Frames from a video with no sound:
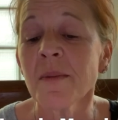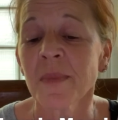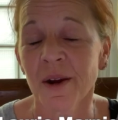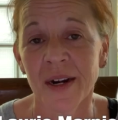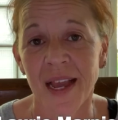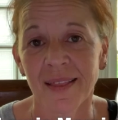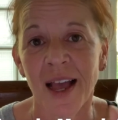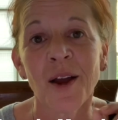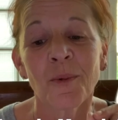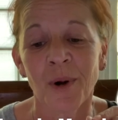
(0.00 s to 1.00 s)

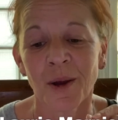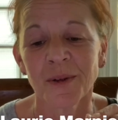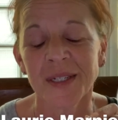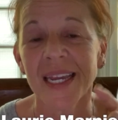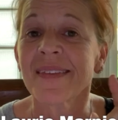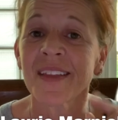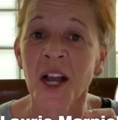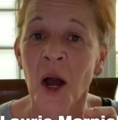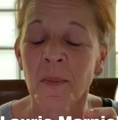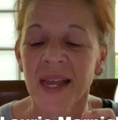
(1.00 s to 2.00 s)
Marinella wrote in the
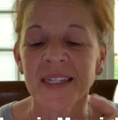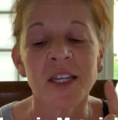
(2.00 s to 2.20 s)
comments,